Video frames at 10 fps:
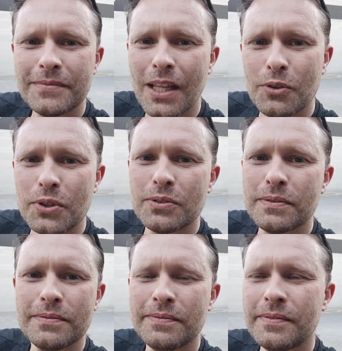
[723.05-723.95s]
That'll do.
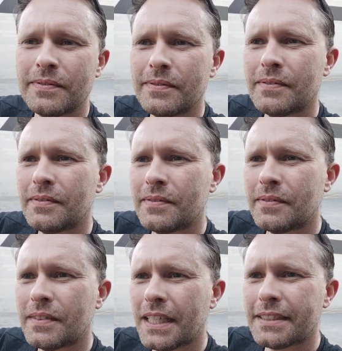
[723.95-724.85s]

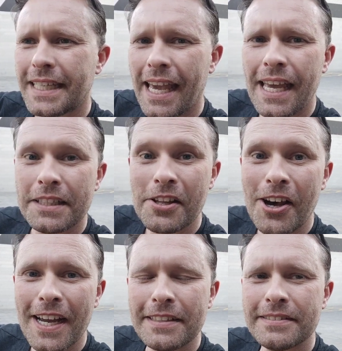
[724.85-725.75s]
Here's a canned
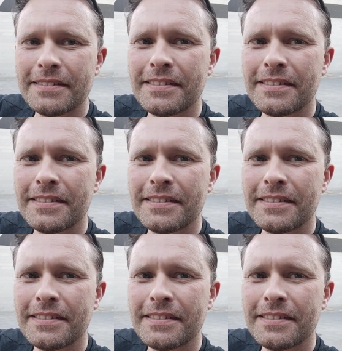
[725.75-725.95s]
line.